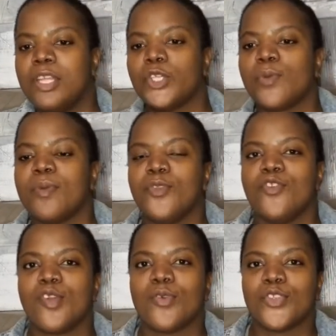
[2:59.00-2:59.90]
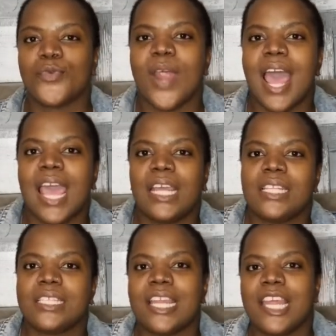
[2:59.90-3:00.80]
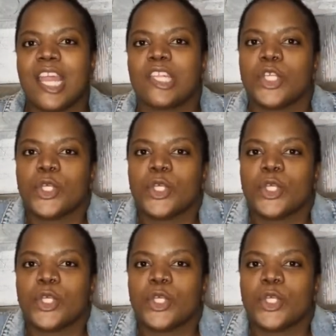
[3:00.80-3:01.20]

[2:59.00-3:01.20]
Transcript: made sure my music was right, and then I